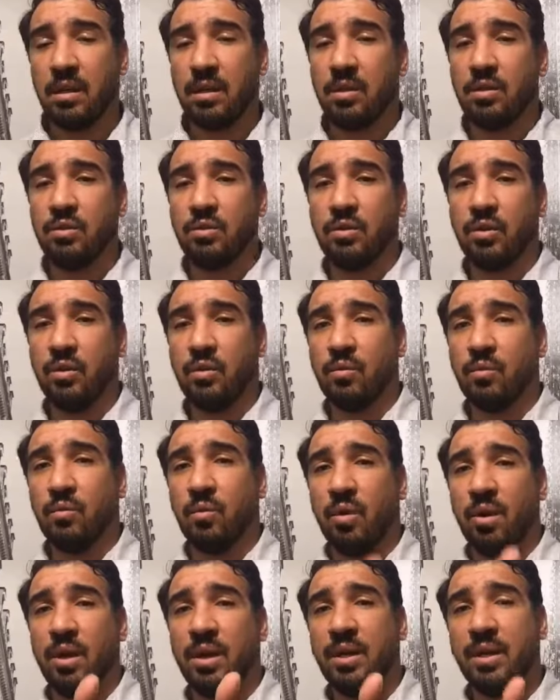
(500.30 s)
So
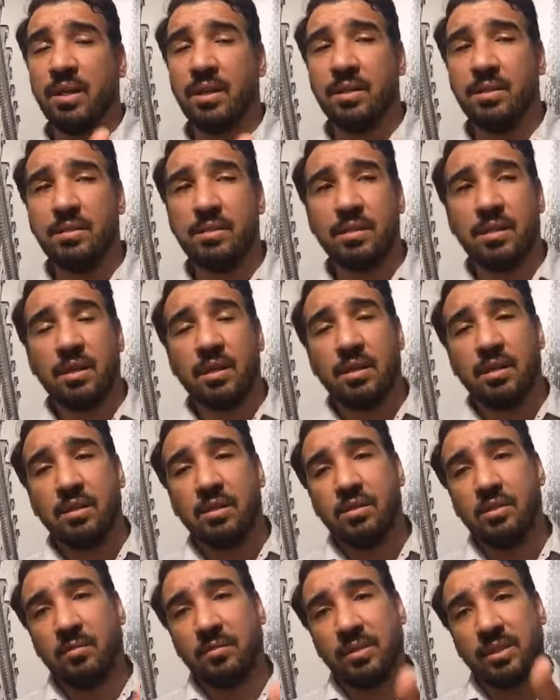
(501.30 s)
1 is
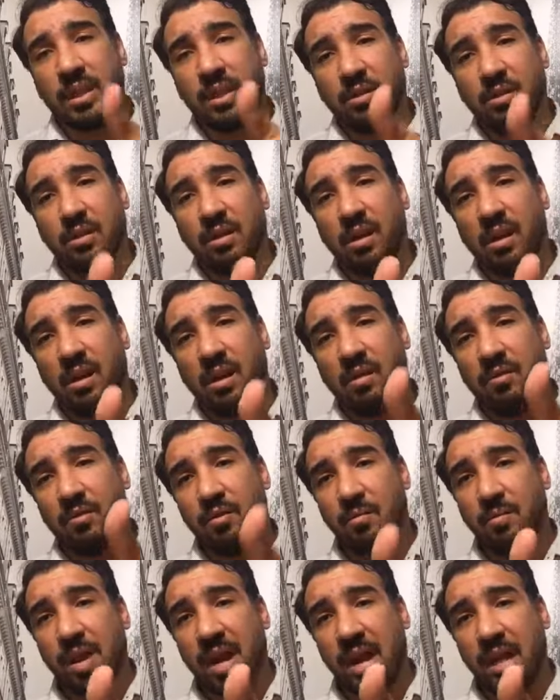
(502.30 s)
something that you love,
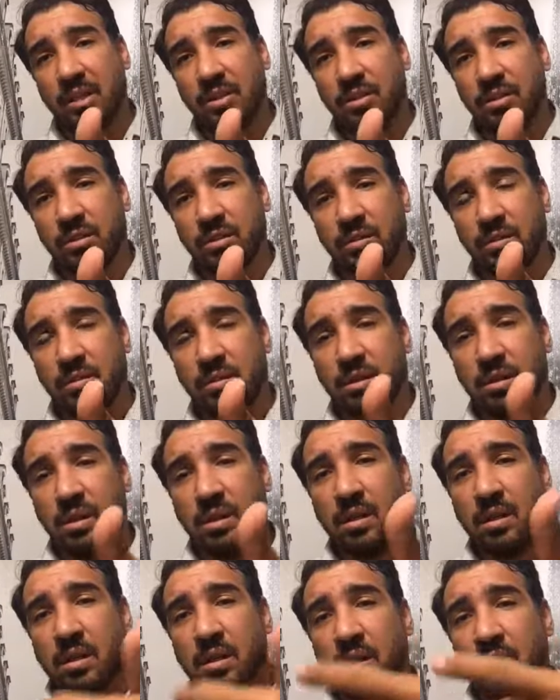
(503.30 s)
your passion.
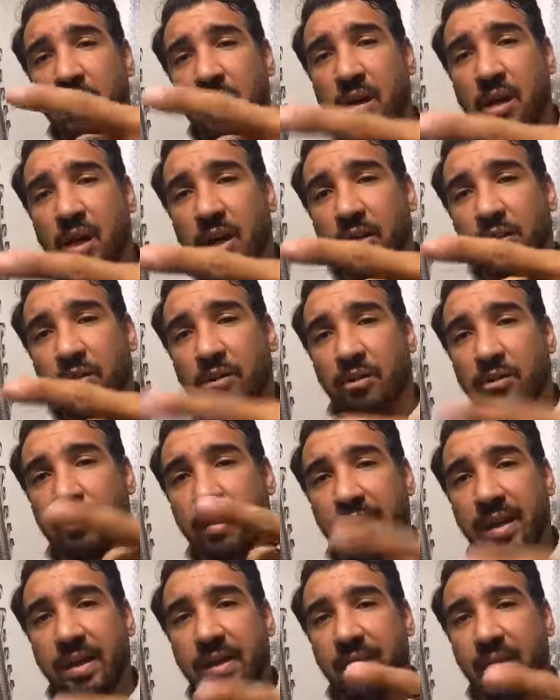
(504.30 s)
Are you
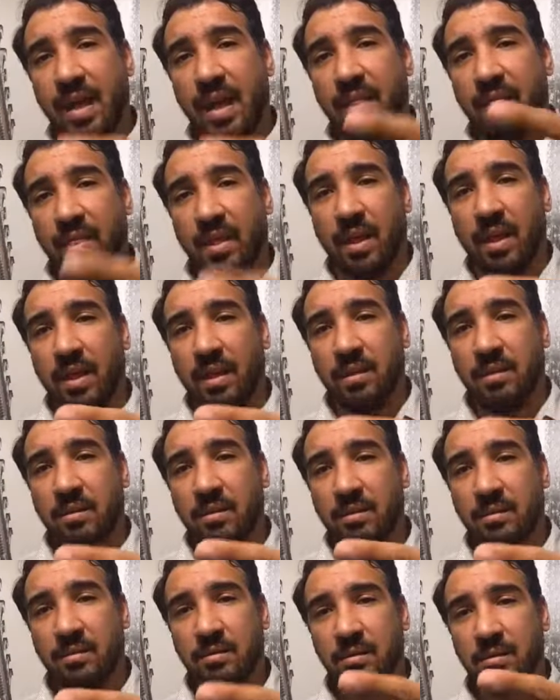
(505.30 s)
great at that thing,
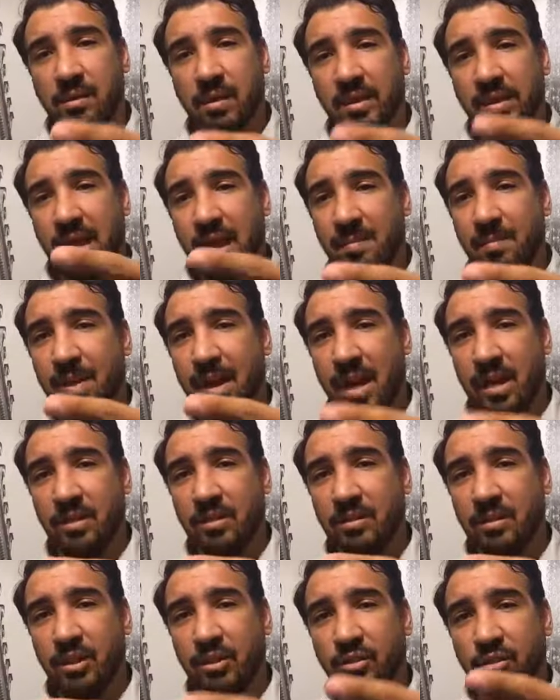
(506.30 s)
at that
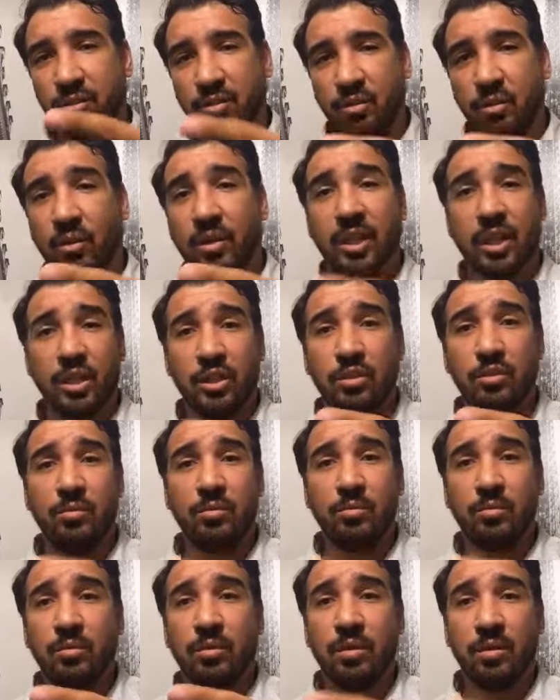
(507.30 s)
passion? Can
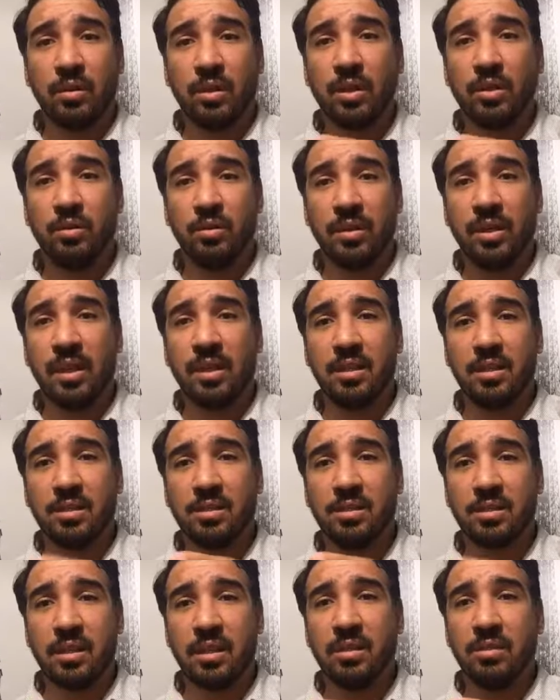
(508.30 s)
you get the
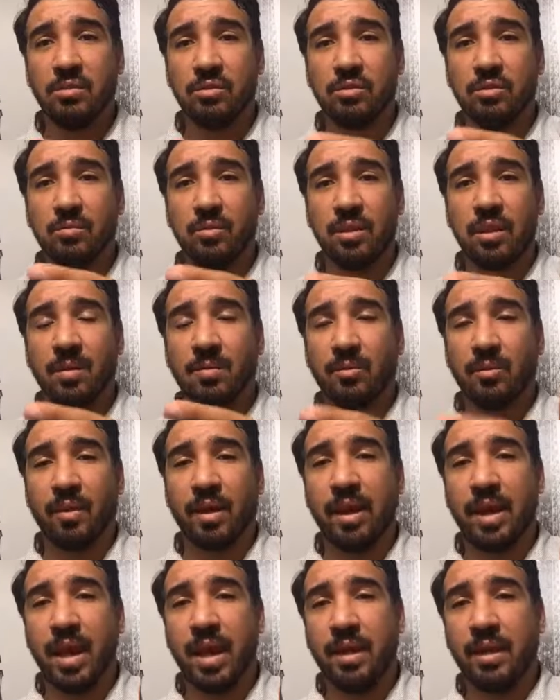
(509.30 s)
skills to become
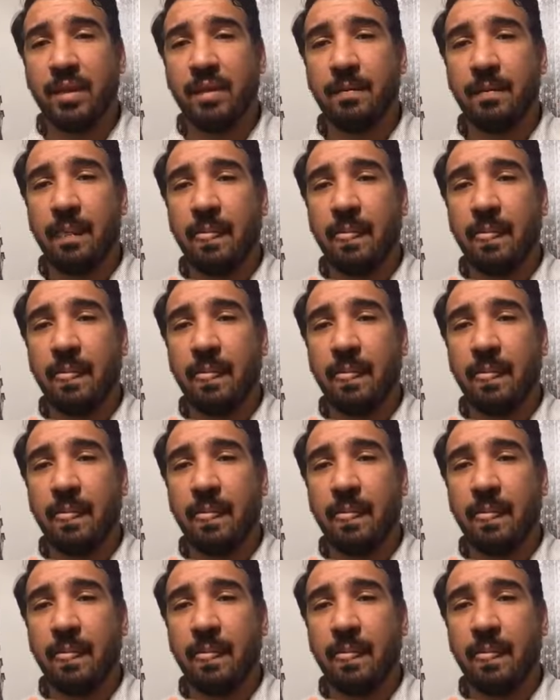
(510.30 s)
great at it?